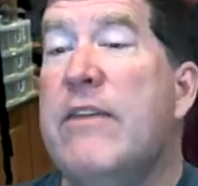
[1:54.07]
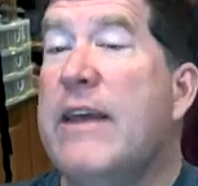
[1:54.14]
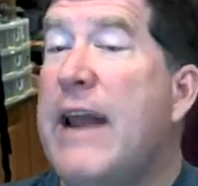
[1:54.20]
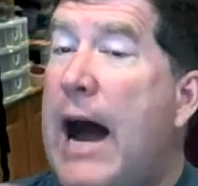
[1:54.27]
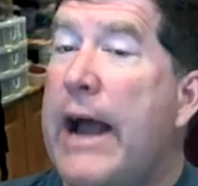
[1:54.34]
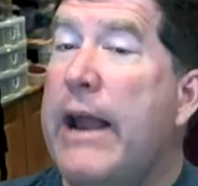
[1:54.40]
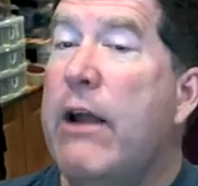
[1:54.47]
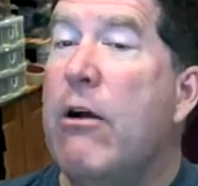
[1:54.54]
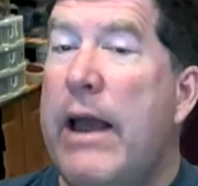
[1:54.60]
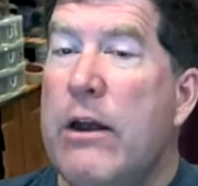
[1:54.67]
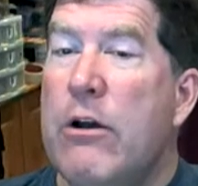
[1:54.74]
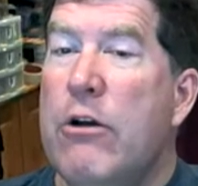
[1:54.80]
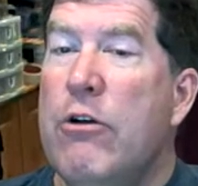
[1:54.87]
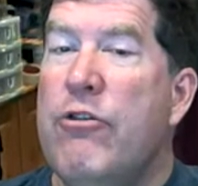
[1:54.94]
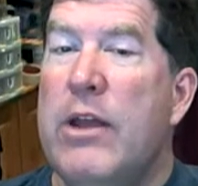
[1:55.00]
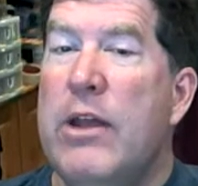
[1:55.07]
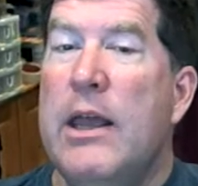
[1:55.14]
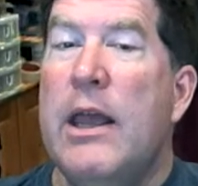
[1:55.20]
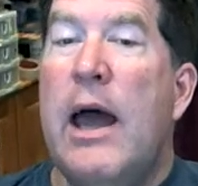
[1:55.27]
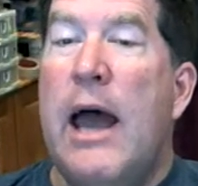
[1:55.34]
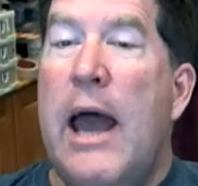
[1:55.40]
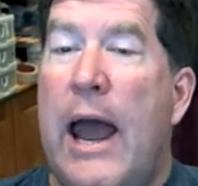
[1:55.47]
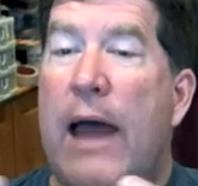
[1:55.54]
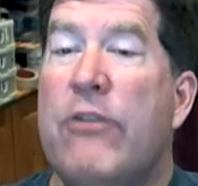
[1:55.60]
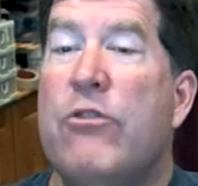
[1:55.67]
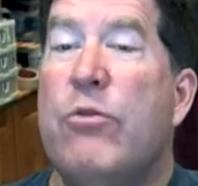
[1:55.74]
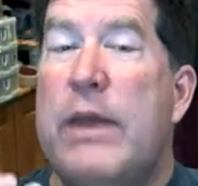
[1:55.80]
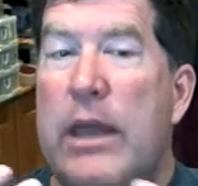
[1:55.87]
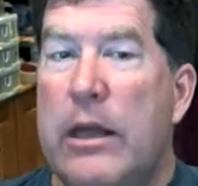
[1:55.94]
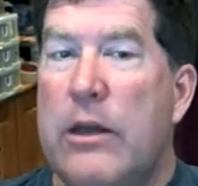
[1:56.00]
at higher energy as
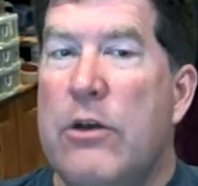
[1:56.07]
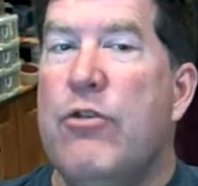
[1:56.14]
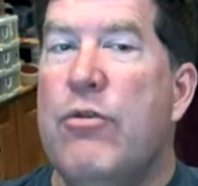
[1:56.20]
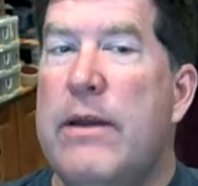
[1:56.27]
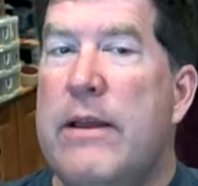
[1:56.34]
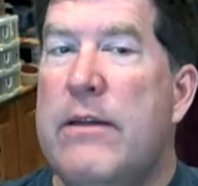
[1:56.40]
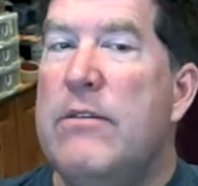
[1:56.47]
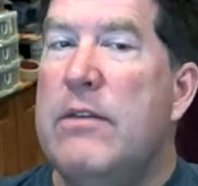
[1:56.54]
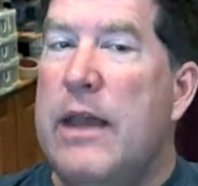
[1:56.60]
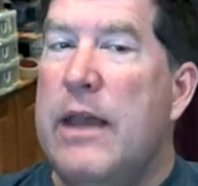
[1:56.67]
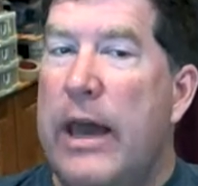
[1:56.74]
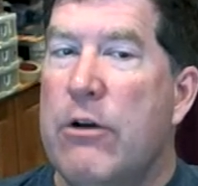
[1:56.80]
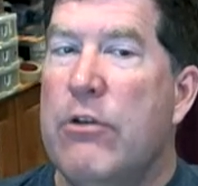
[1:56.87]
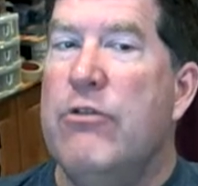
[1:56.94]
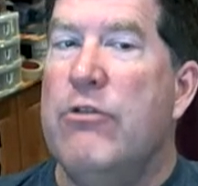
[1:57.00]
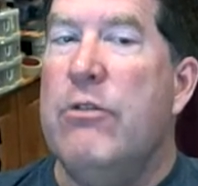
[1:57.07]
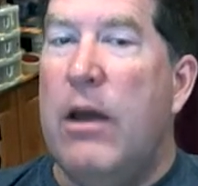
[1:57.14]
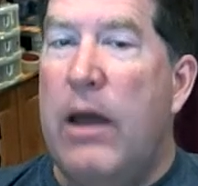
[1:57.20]
we increase the energy,